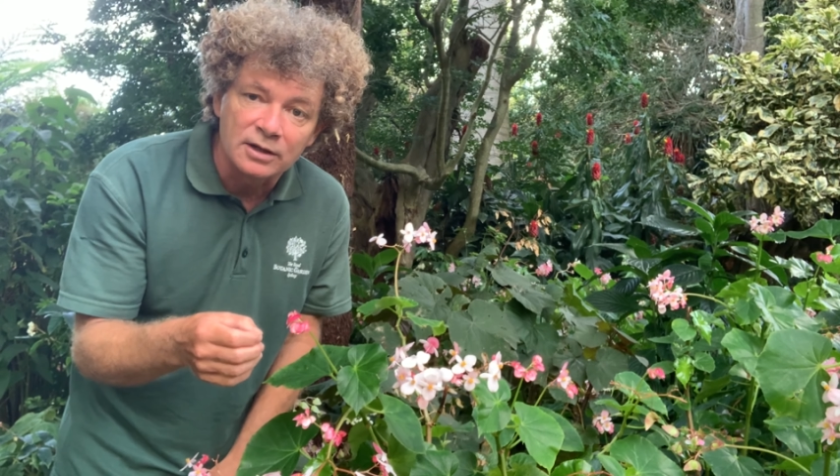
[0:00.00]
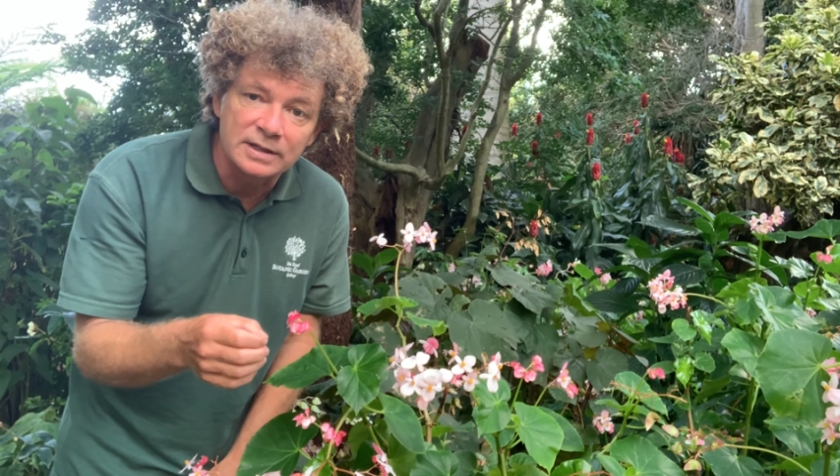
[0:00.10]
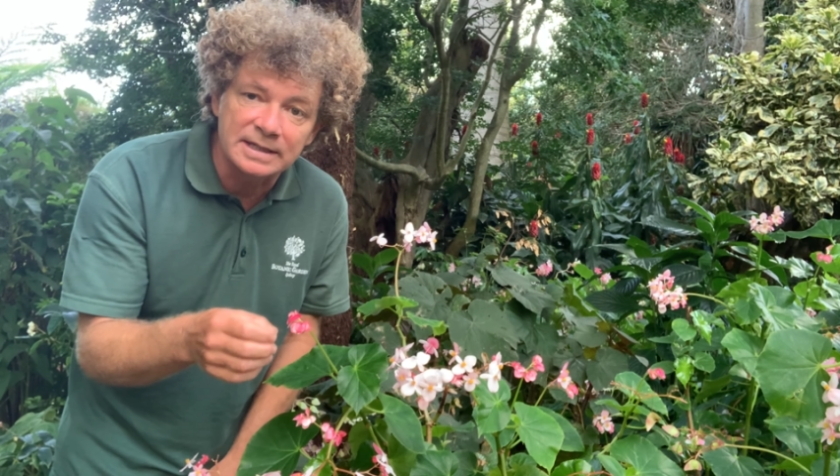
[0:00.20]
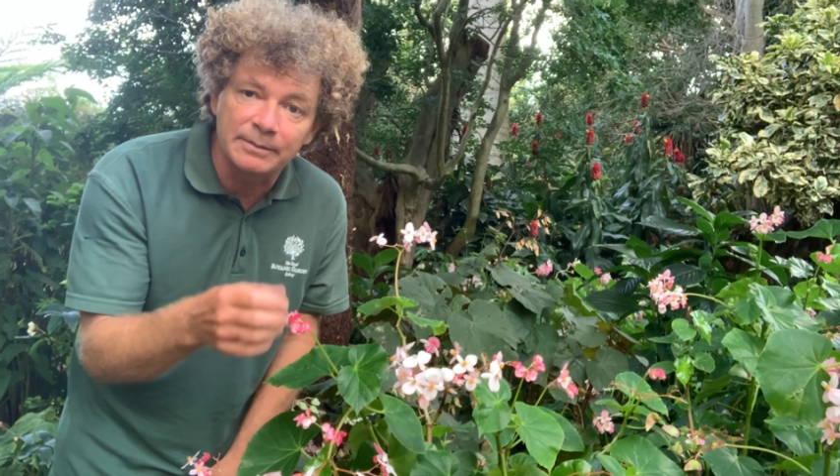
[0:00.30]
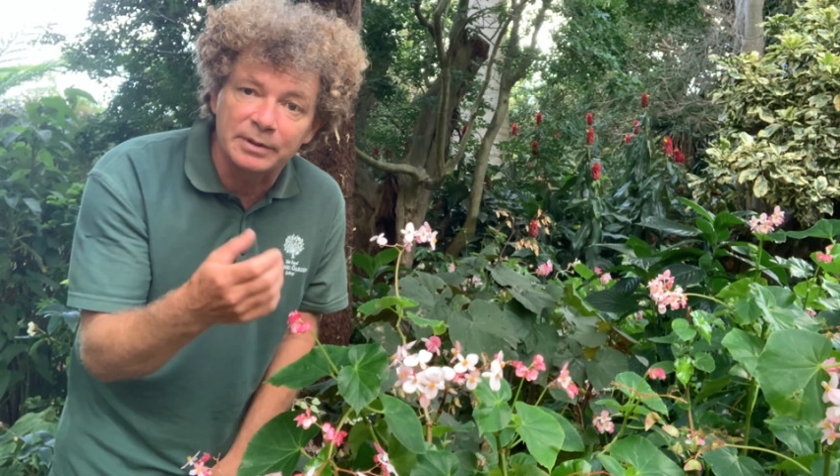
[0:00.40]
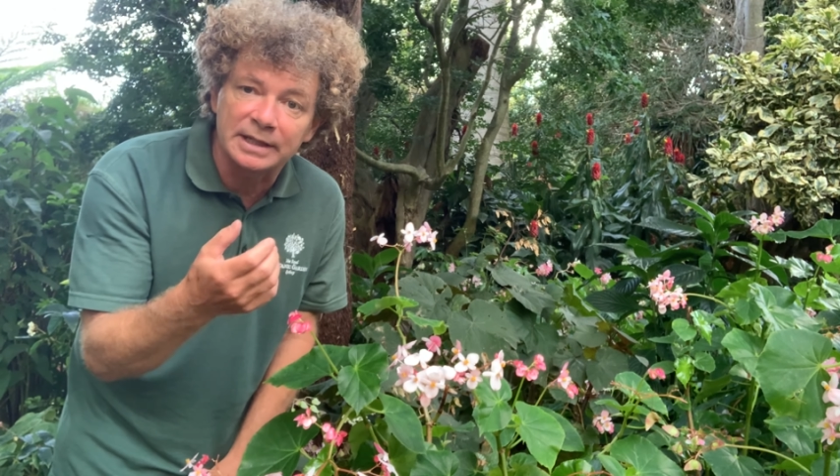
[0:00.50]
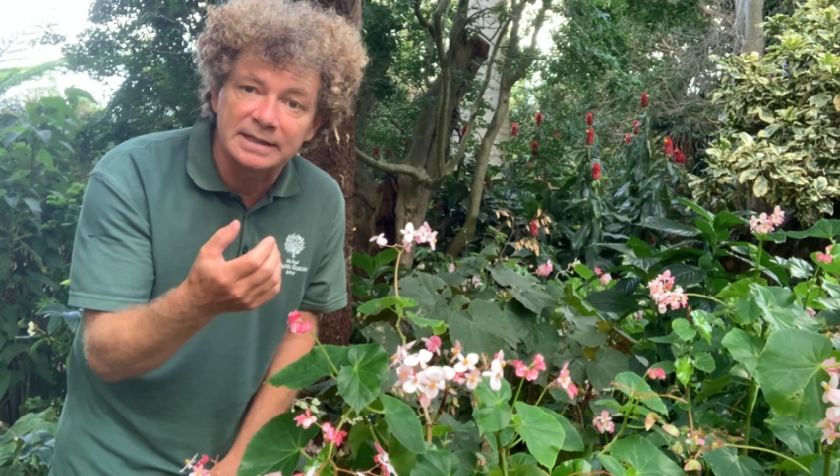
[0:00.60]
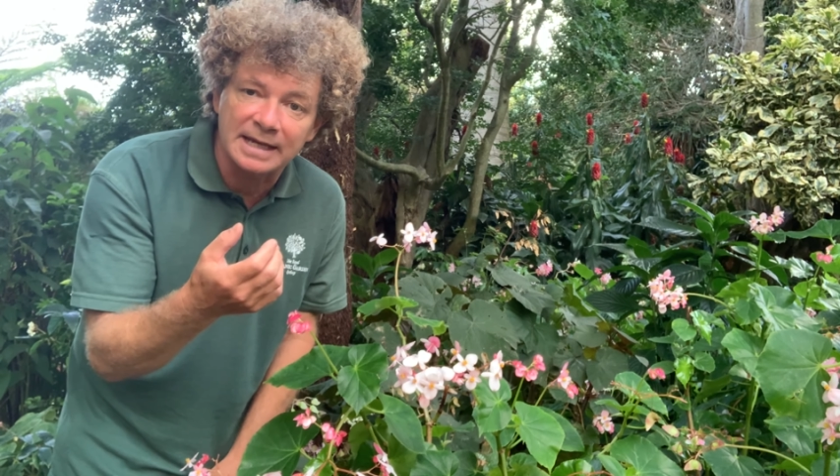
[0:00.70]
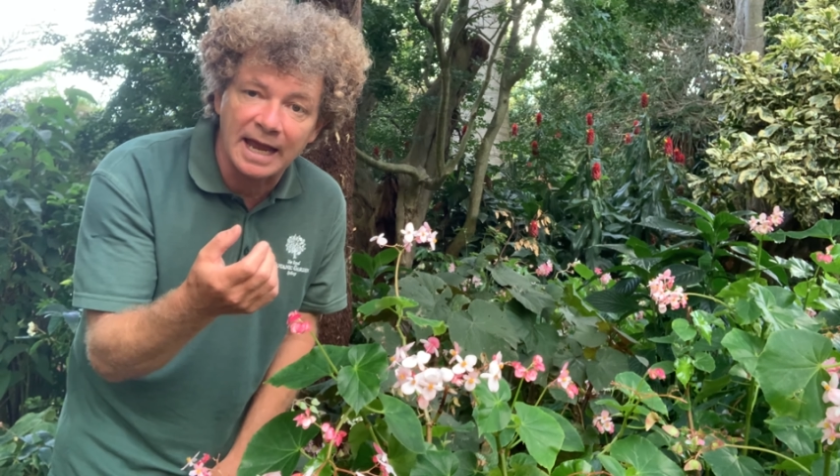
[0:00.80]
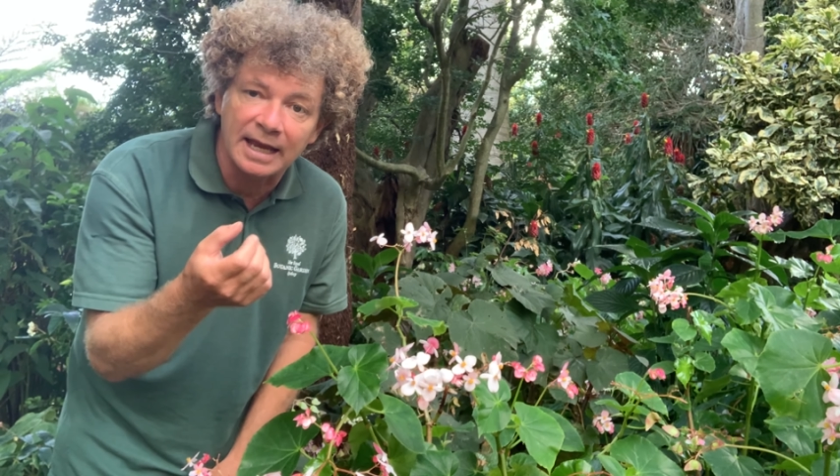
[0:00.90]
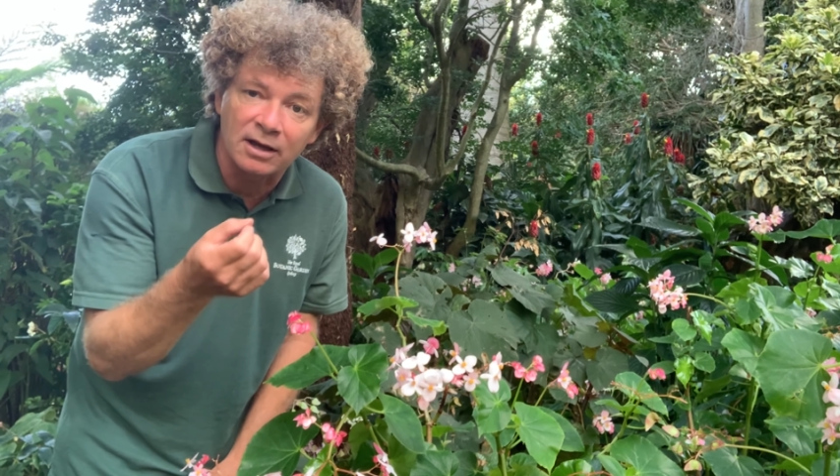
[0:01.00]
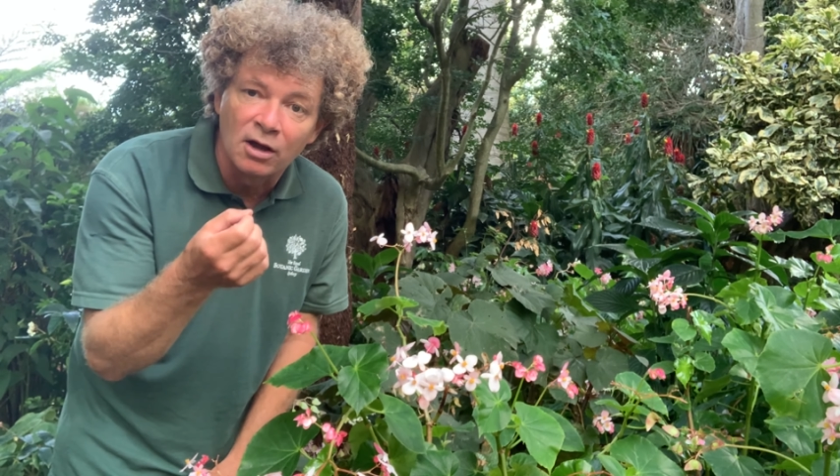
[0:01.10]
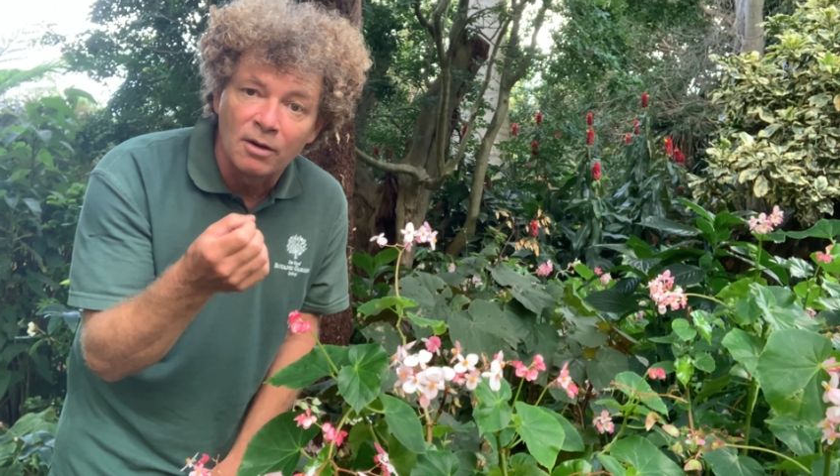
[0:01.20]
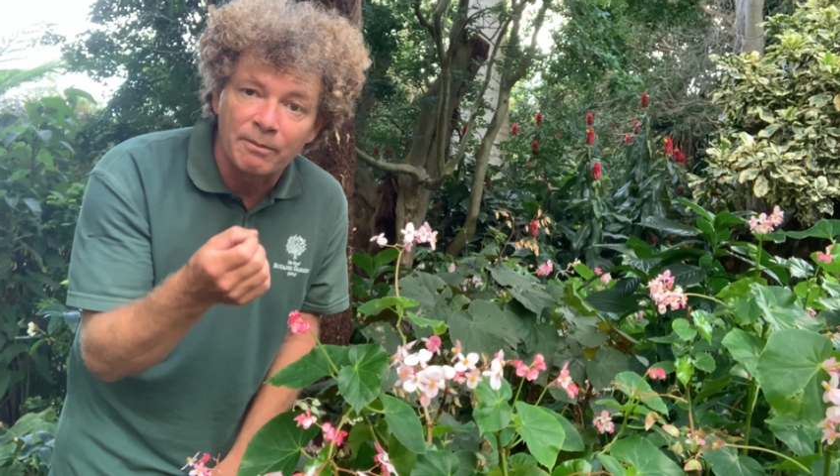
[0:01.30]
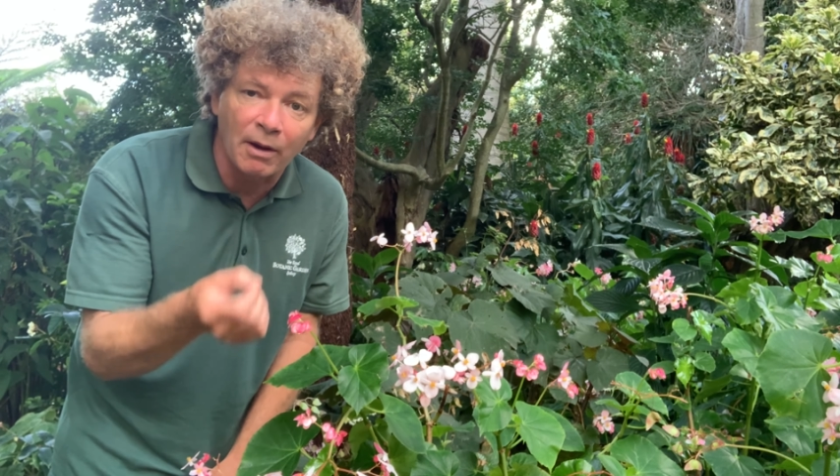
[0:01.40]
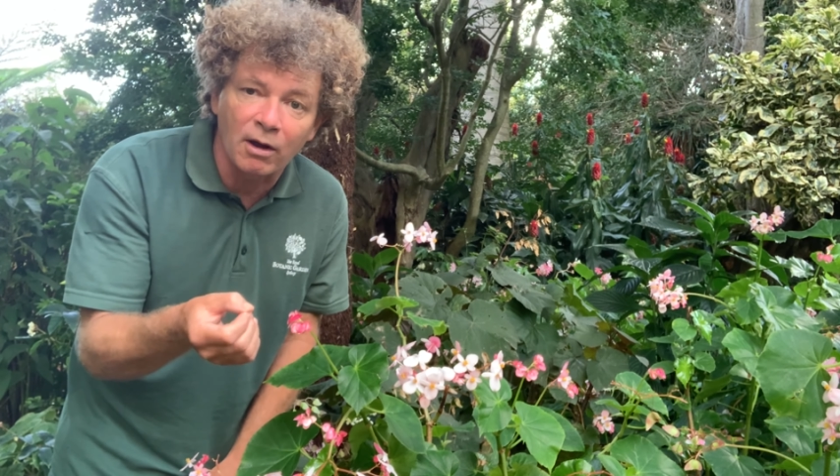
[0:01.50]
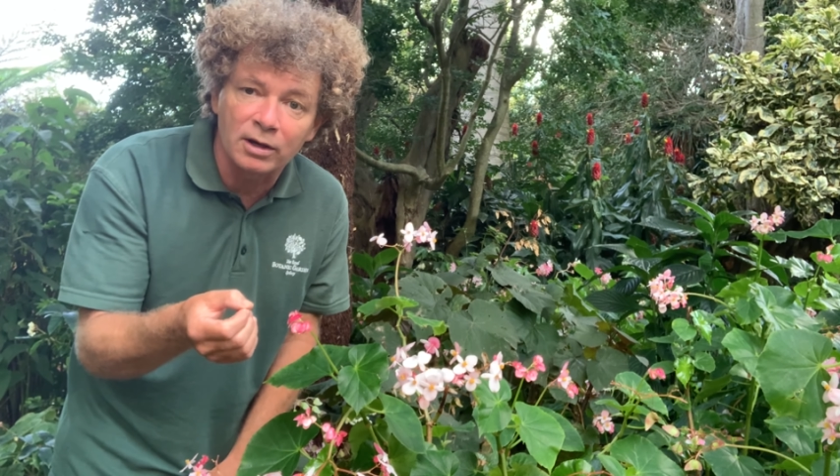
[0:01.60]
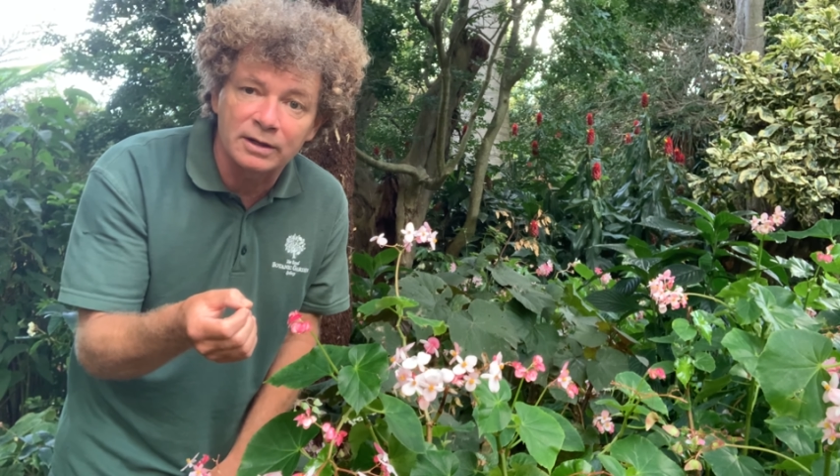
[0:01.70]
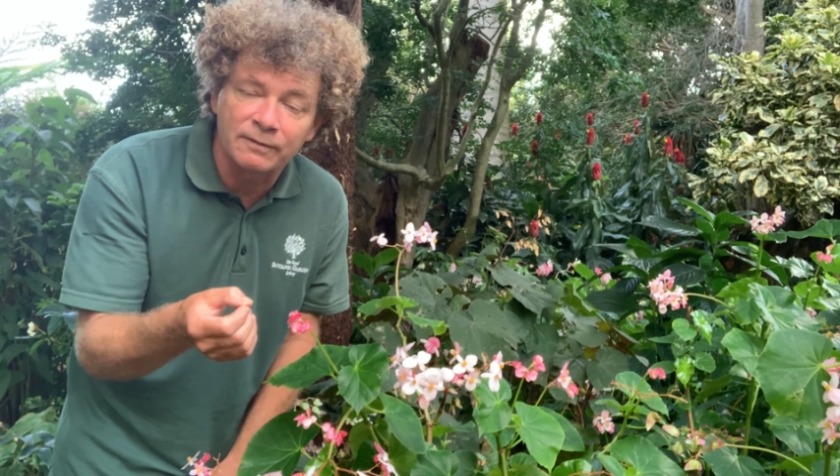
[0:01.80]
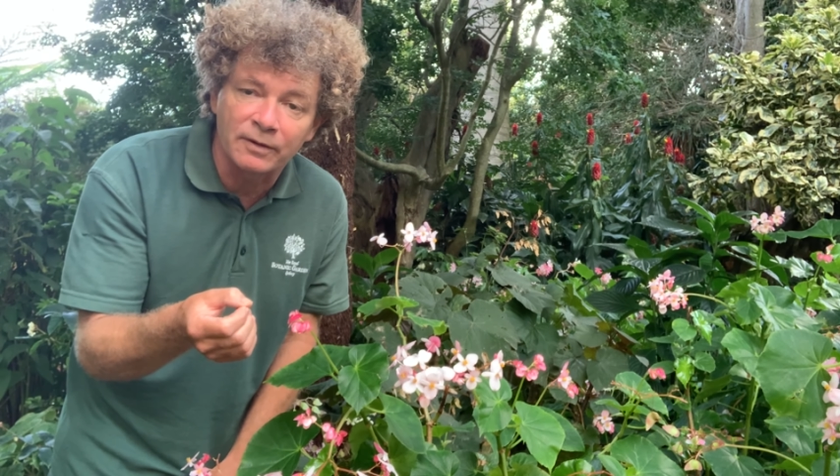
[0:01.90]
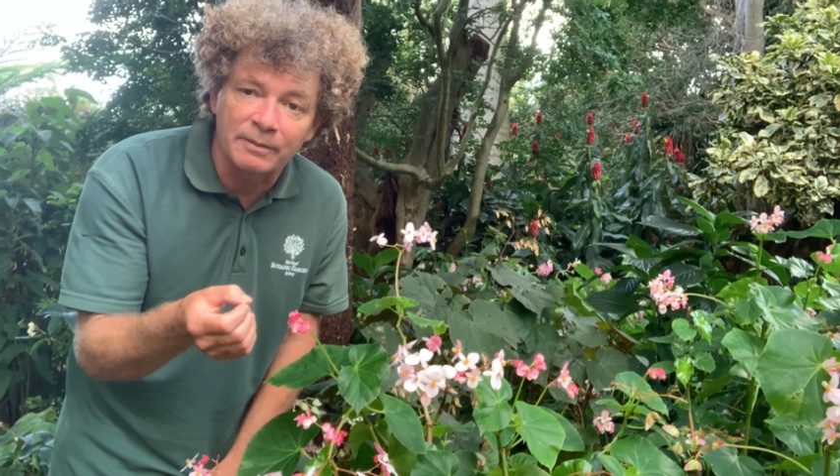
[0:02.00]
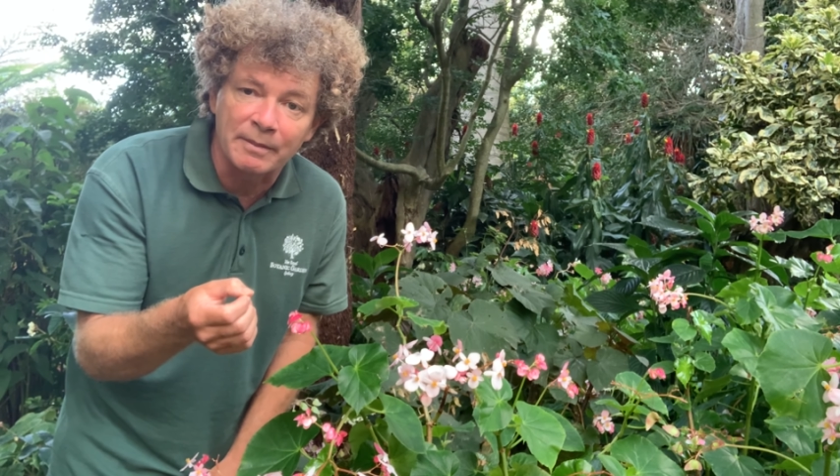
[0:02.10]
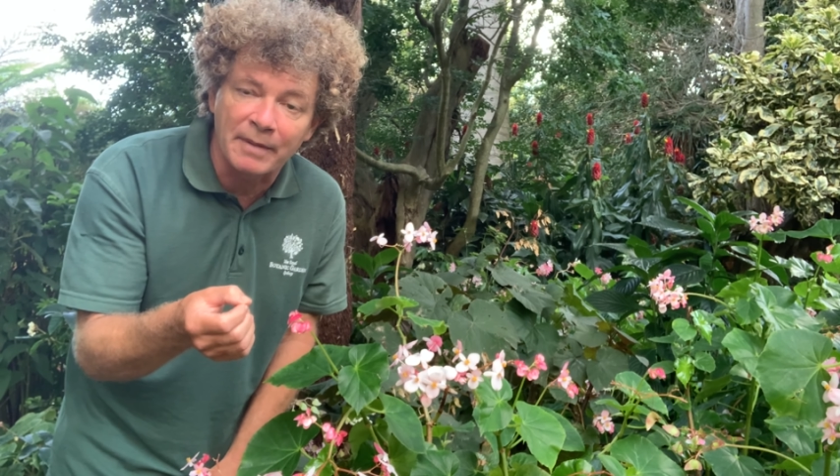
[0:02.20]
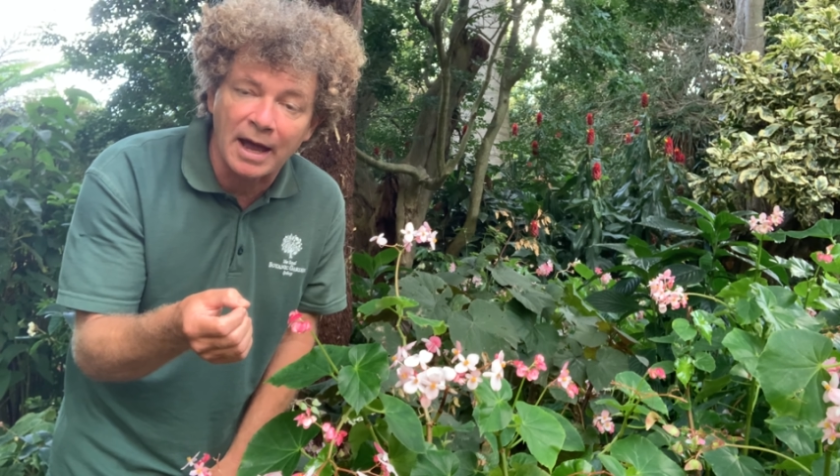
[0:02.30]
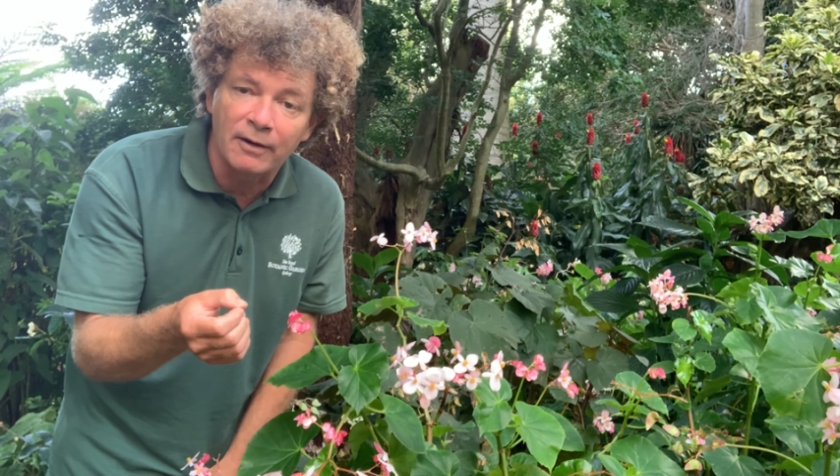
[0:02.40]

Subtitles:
You simply take pollen from a male